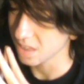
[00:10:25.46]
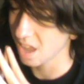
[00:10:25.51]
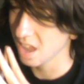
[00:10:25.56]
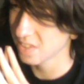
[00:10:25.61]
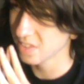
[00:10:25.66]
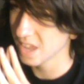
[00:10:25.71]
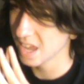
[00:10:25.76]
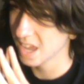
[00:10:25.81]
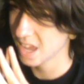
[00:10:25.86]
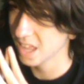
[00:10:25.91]

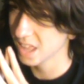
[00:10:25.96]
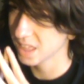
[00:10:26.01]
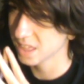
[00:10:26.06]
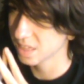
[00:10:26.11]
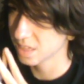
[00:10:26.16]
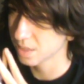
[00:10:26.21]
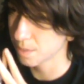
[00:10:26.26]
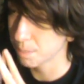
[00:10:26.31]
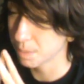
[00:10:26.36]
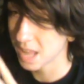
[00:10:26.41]
and then
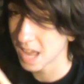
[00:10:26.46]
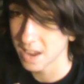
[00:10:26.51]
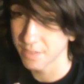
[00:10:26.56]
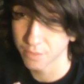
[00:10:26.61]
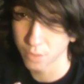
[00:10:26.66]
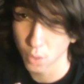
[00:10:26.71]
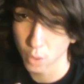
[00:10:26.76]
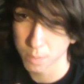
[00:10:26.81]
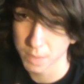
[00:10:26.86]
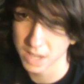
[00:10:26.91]
the
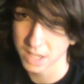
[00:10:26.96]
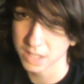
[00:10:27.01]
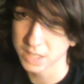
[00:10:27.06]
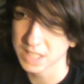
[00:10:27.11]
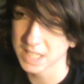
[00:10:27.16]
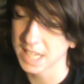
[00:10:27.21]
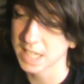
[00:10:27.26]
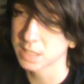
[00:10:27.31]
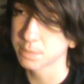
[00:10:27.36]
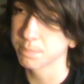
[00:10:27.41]
platforming
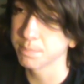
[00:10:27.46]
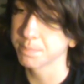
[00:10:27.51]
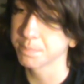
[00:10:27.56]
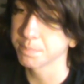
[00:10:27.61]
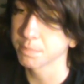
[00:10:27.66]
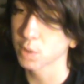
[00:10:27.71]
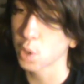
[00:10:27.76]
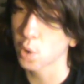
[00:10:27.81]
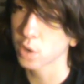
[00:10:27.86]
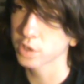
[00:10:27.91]
stays
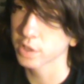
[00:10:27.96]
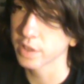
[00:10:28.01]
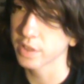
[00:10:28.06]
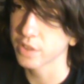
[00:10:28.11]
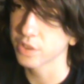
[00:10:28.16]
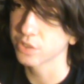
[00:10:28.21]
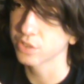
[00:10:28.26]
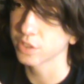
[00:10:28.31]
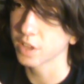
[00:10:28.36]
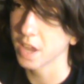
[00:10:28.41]
largely
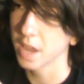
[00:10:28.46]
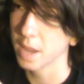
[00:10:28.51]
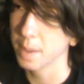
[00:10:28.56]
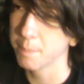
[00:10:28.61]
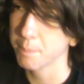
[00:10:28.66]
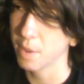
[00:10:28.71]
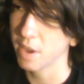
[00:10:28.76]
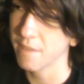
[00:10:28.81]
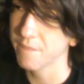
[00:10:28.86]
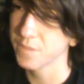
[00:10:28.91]
the
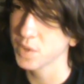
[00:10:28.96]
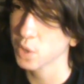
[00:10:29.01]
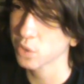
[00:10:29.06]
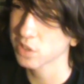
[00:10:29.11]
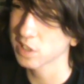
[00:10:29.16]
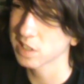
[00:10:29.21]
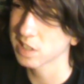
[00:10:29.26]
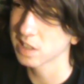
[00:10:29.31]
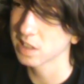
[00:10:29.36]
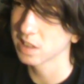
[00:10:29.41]
same, but it feels
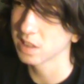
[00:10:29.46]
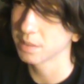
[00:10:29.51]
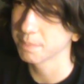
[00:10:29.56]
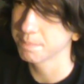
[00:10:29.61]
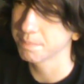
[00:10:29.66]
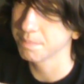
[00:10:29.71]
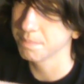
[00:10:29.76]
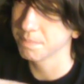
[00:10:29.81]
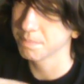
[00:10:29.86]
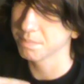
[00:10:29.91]
a
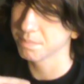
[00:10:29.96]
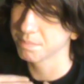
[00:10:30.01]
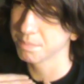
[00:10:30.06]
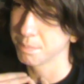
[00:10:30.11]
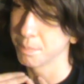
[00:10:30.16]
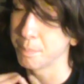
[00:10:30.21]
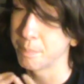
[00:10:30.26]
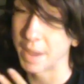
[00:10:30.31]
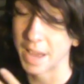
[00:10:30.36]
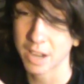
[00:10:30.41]
little
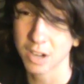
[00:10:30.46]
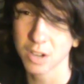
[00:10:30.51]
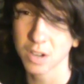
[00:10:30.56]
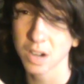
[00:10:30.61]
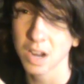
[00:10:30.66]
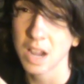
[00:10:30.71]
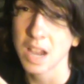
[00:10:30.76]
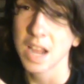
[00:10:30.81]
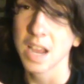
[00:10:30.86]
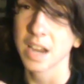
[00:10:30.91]

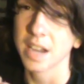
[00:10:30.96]
better.